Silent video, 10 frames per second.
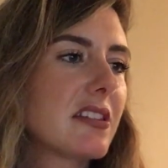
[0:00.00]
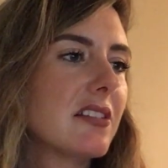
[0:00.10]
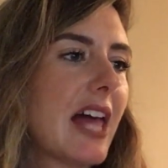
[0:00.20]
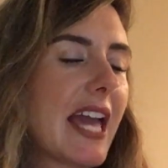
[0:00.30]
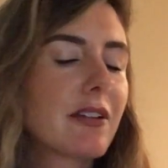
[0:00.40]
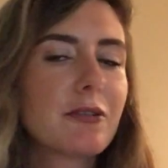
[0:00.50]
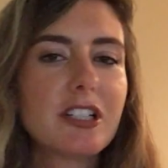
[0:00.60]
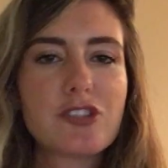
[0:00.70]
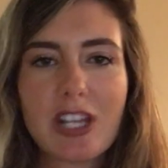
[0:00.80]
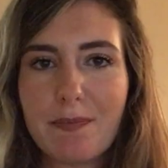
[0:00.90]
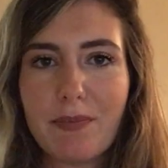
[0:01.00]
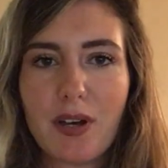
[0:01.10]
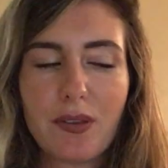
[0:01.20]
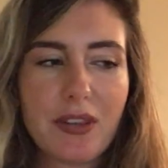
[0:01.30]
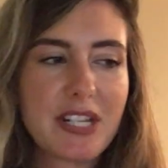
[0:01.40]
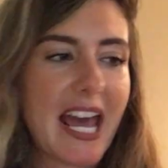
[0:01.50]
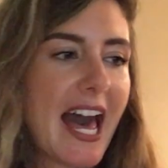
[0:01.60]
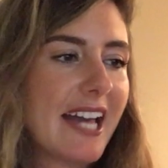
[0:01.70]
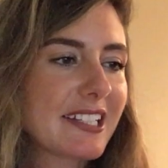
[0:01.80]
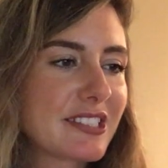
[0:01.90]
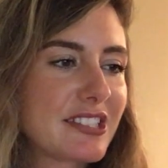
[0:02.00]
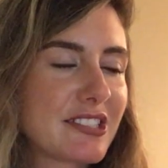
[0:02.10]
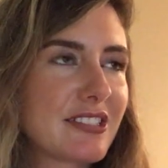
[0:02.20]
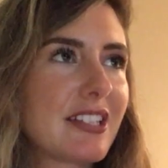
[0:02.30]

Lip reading: the language in both texts,